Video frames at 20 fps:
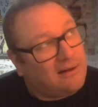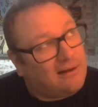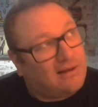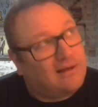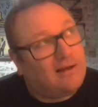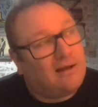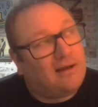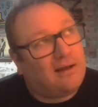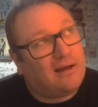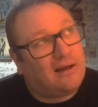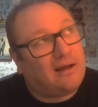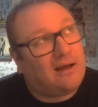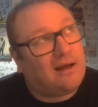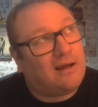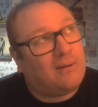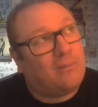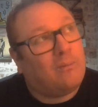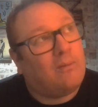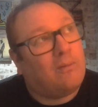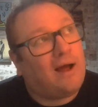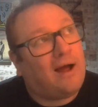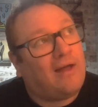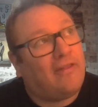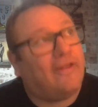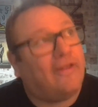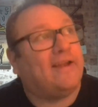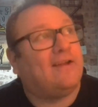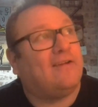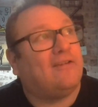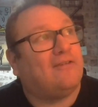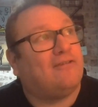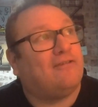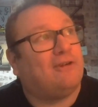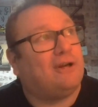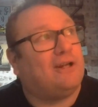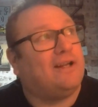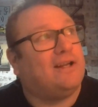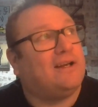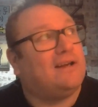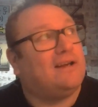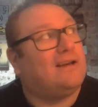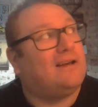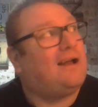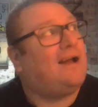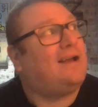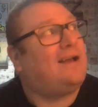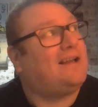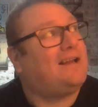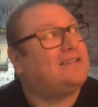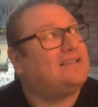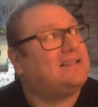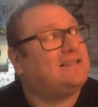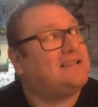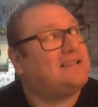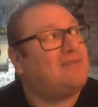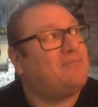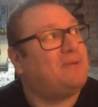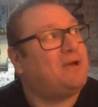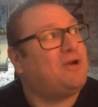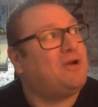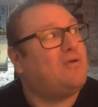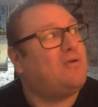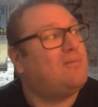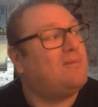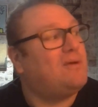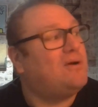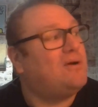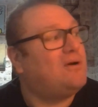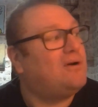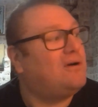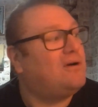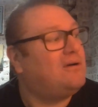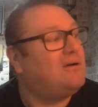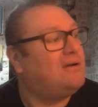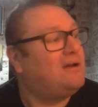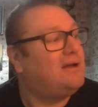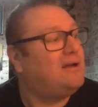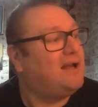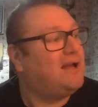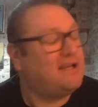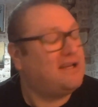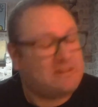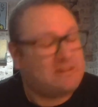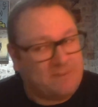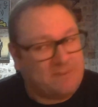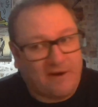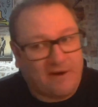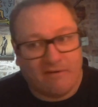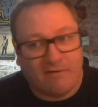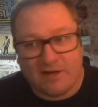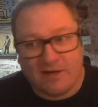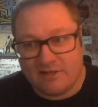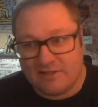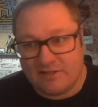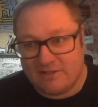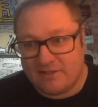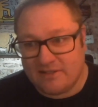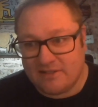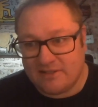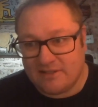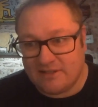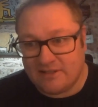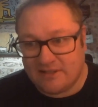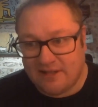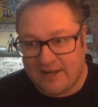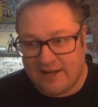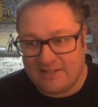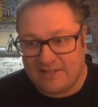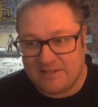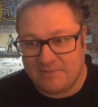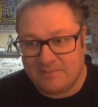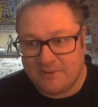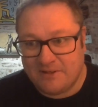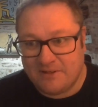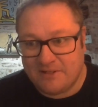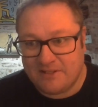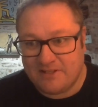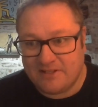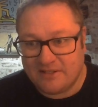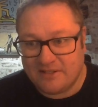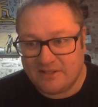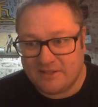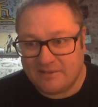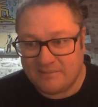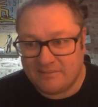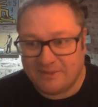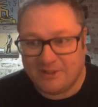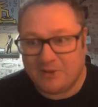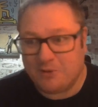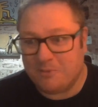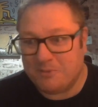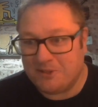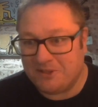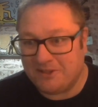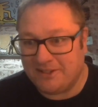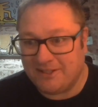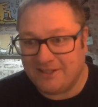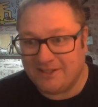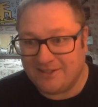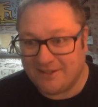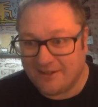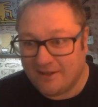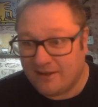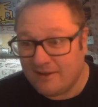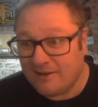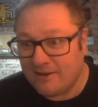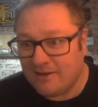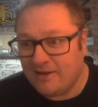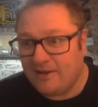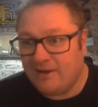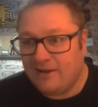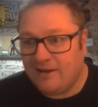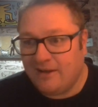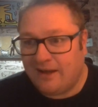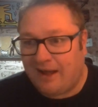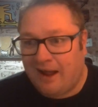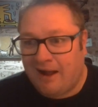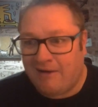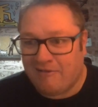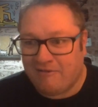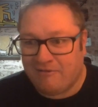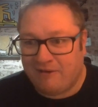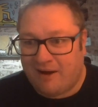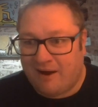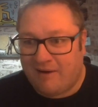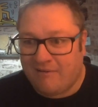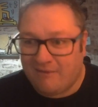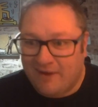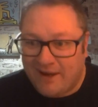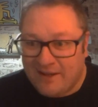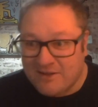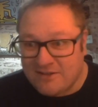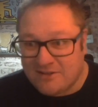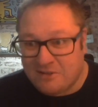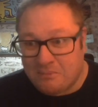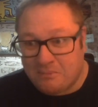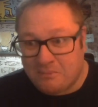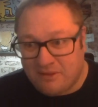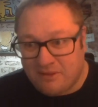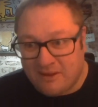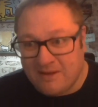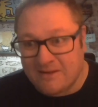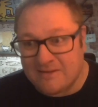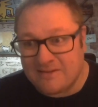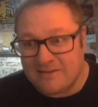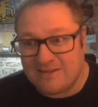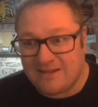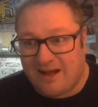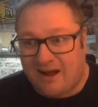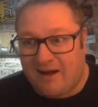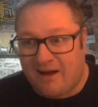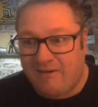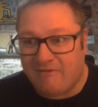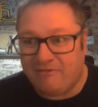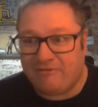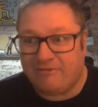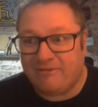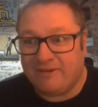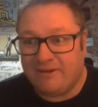for me, I guess as I've become more experienced as a data person and become a leader, I've in some things I've